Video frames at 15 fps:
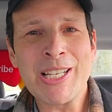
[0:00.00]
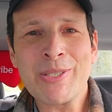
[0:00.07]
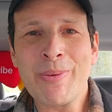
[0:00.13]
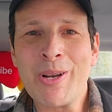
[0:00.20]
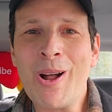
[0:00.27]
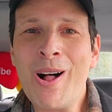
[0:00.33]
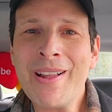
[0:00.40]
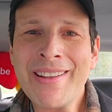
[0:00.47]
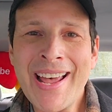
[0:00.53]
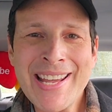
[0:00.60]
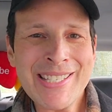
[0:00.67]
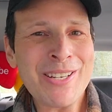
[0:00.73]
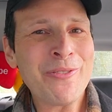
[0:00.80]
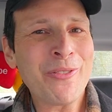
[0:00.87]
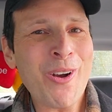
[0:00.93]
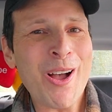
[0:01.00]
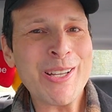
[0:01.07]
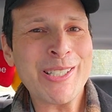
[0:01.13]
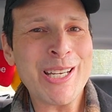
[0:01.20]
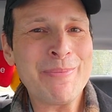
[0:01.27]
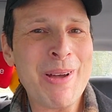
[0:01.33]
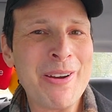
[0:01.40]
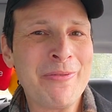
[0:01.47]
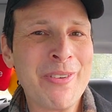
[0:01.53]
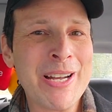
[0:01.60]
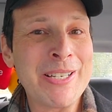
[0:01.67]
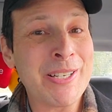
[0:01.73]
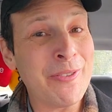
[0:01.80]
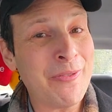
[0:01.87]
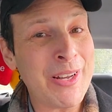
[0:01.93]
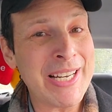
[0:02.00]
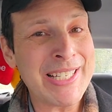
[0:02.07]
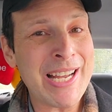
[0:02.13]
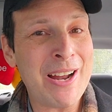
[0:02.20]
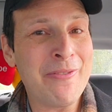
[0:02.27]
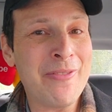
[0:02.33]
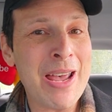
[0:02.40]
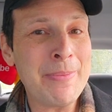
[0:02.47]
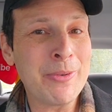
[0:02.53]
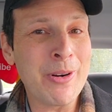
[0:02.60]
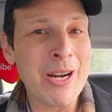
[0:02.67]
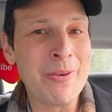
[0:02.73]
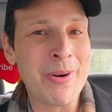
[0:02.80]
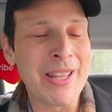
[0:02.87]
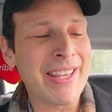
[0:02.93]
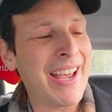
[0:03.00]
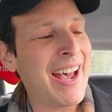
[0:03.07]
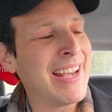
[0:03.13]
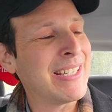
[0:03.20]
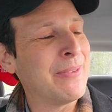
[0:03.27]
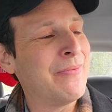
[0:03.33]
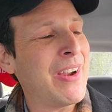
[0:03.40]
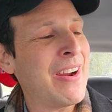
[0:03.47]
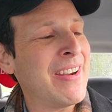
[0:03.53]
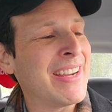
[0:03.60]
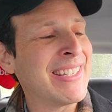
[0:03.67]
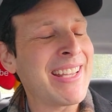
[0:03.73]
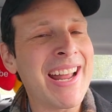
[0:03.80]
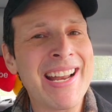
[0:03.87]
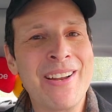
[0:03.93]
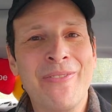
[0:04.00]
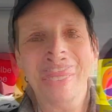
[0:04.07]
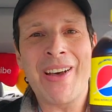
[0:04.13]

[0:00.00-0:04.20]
this one all nice and frosty in my fridge to finish out February with, guys. I'm very excited to